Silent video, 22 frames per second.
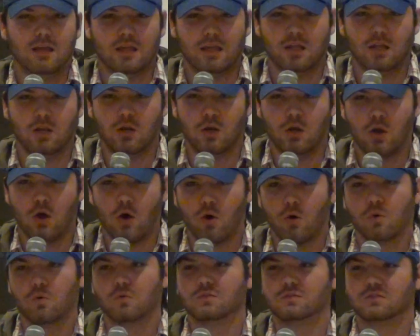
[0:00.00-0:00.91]
he
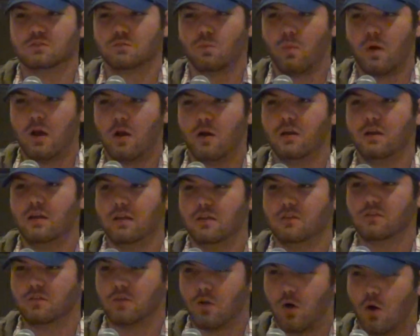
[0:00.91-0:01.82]
knows where
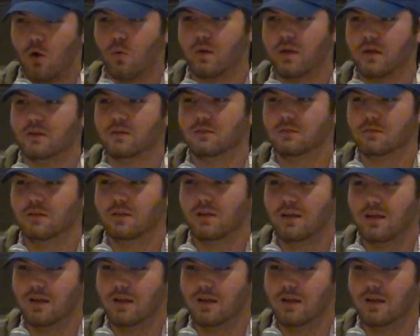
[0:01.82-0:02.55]
he's going.